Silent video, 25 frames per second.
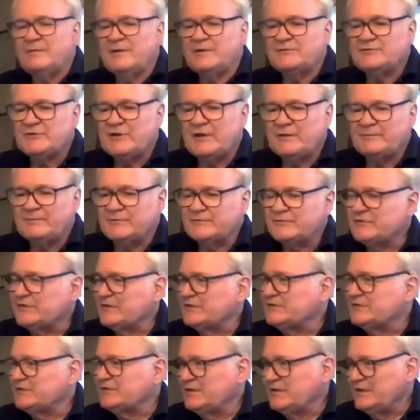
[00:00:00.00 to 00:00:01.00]
about chapter
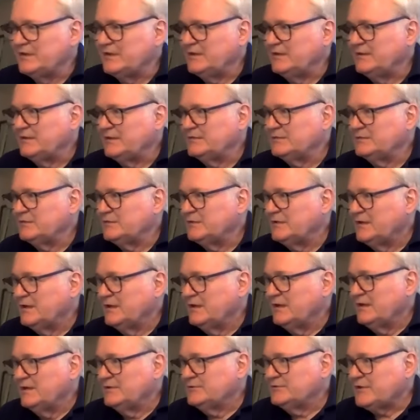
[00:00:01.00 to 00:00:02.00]
16. It's
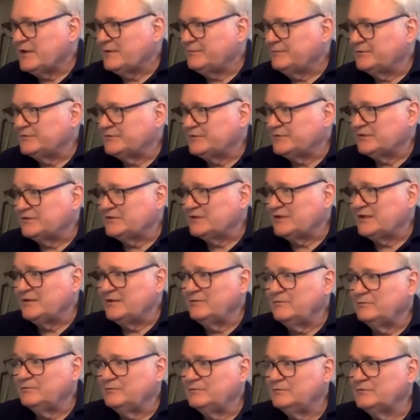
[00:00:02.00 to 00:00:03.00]
chapter 16.
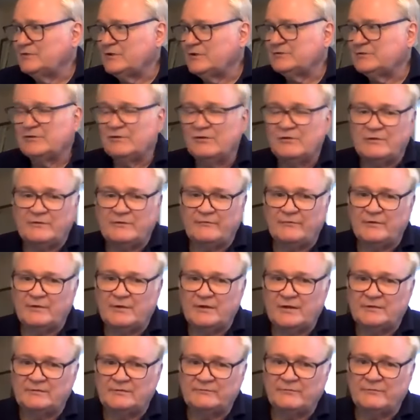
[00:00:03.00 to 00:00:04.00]
You just look for
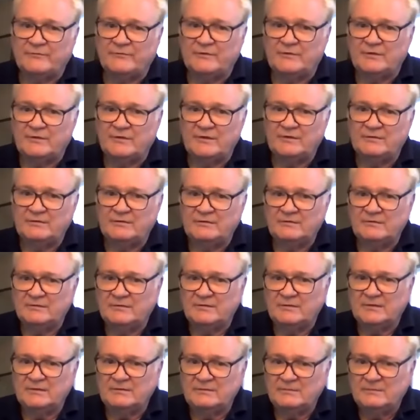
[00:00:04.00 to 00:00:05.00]

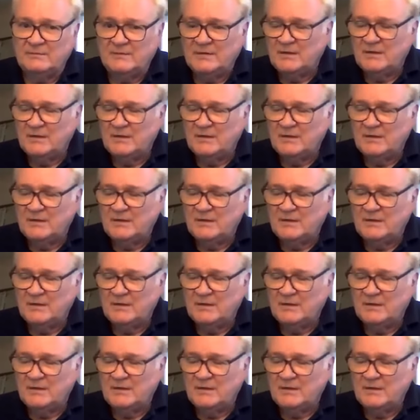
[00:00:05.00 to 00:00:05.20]
the